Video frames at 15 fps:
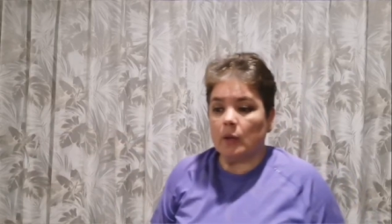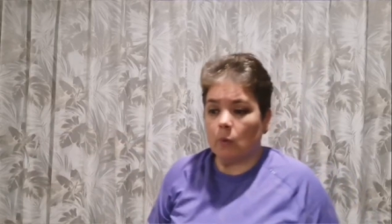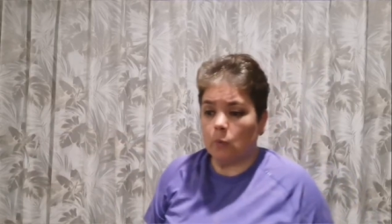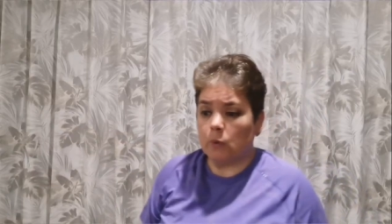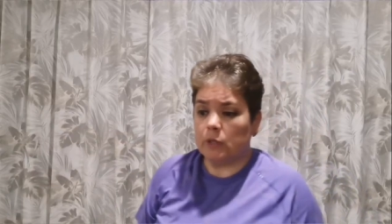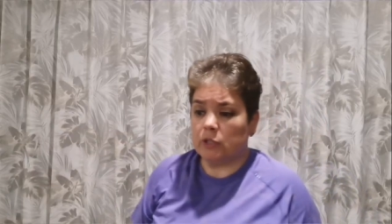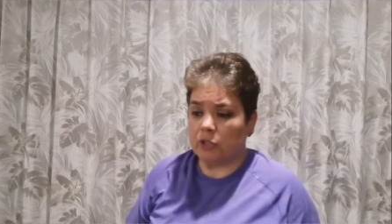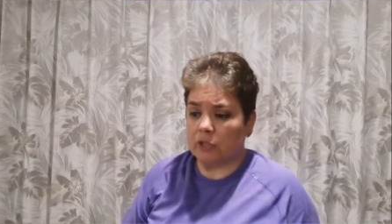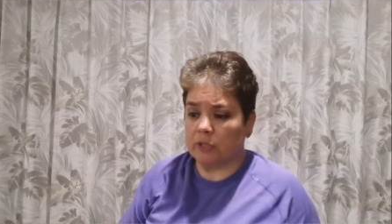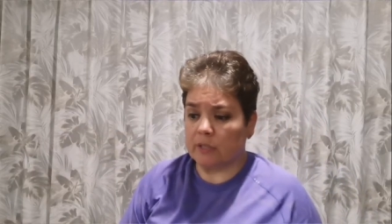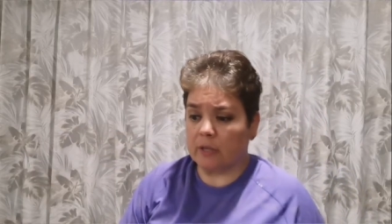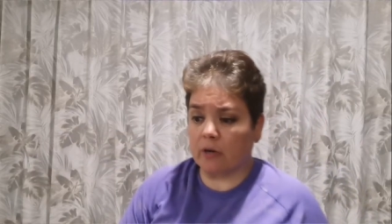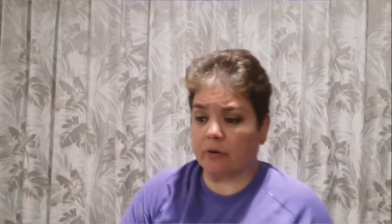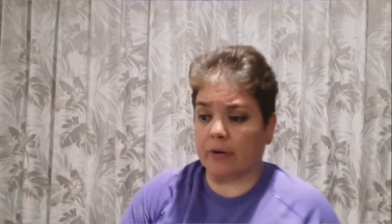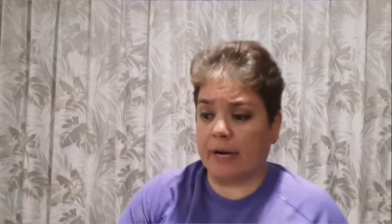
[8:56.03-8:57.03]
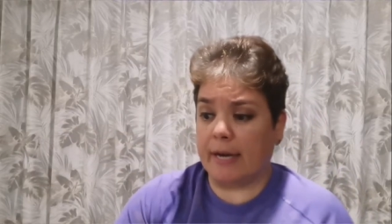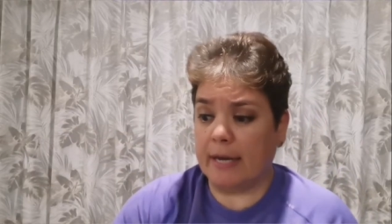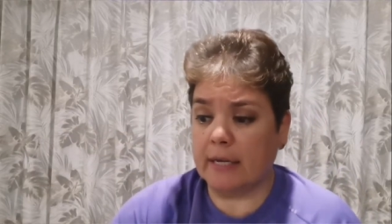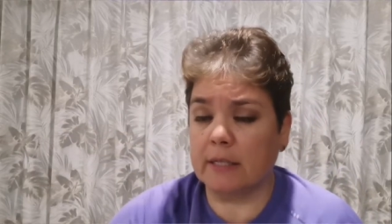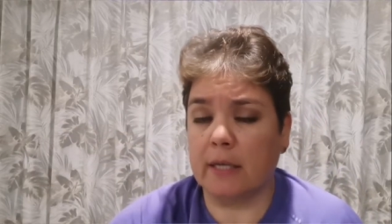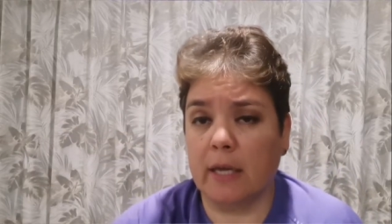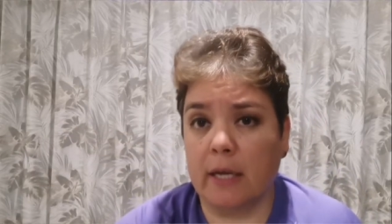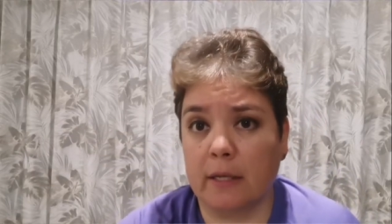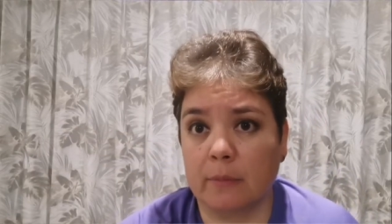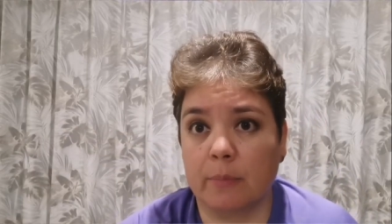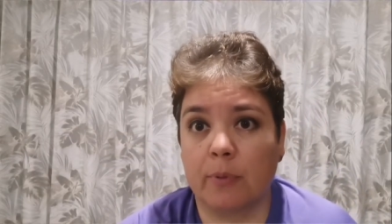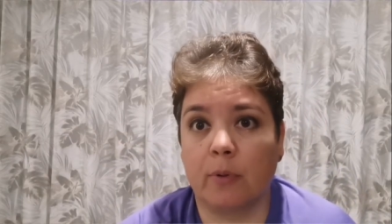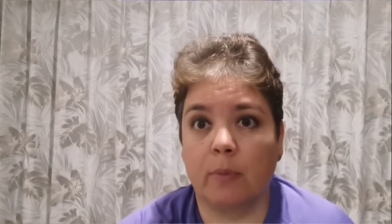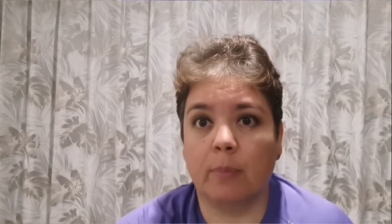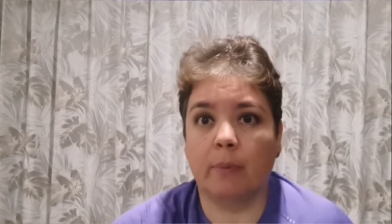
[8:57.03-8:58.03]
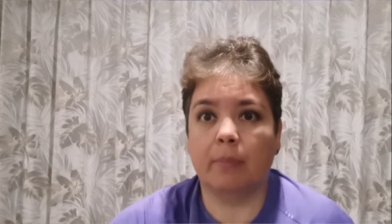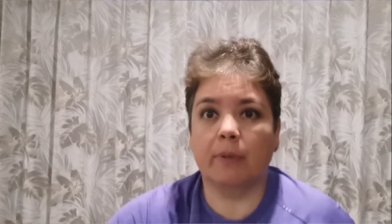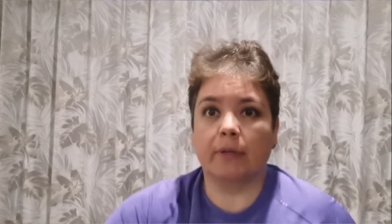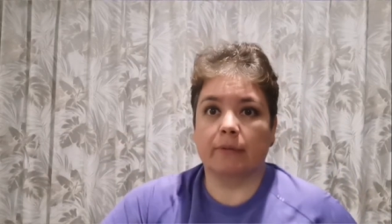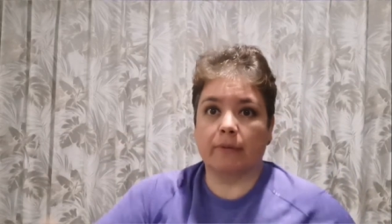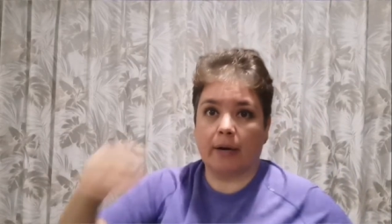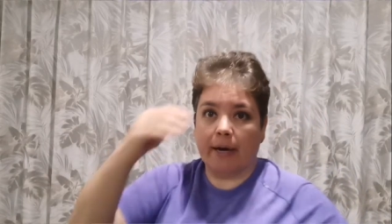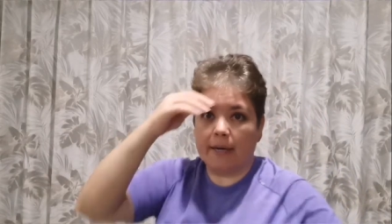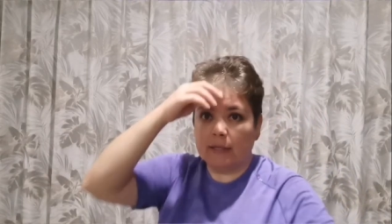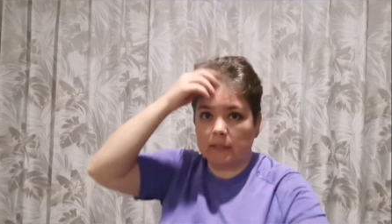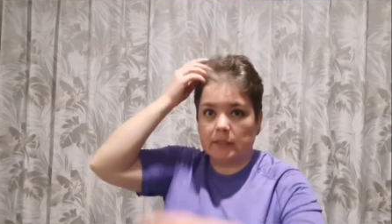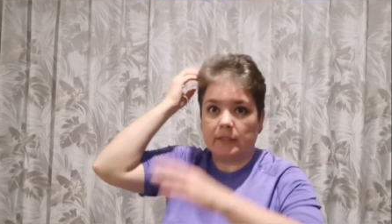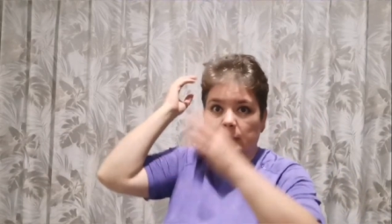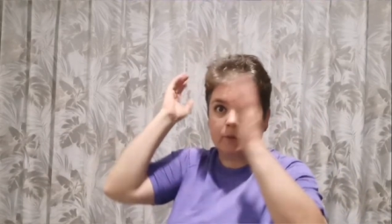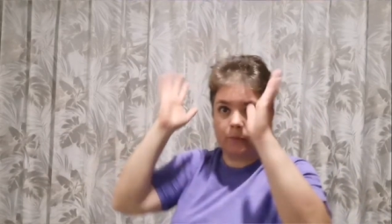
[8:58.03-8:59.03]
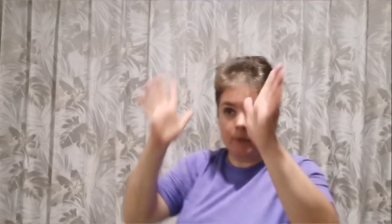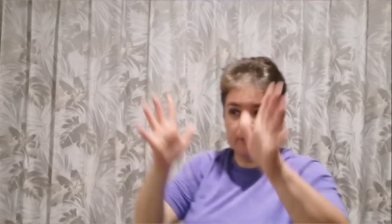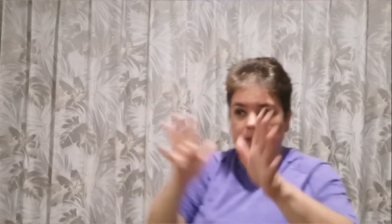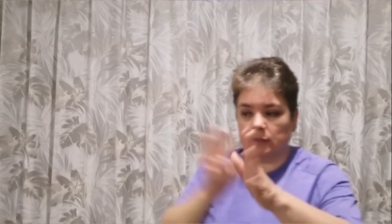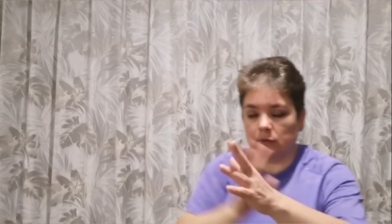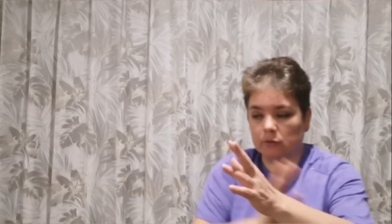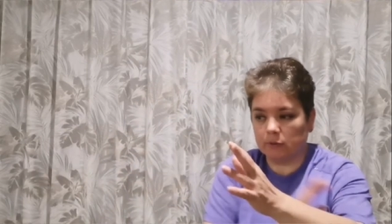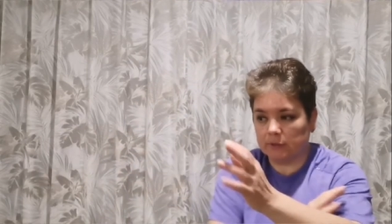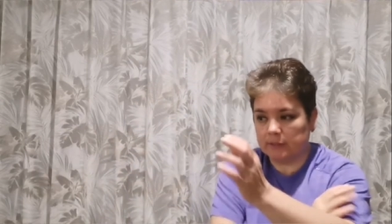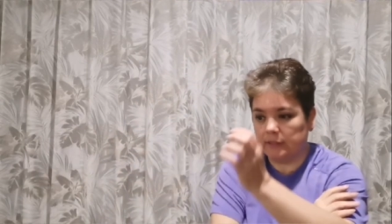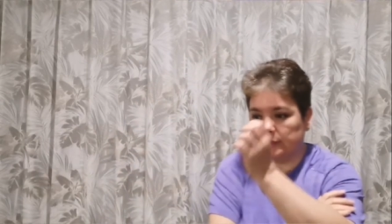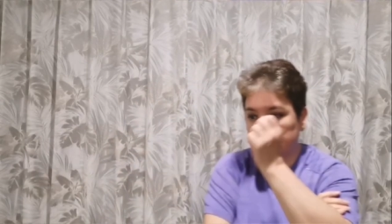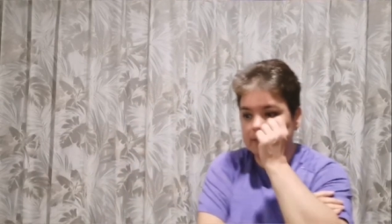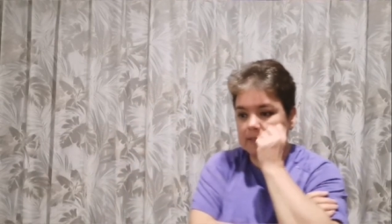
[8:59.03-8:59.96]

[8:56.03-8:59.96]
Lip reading: which is great and probably right. Yes, we need to see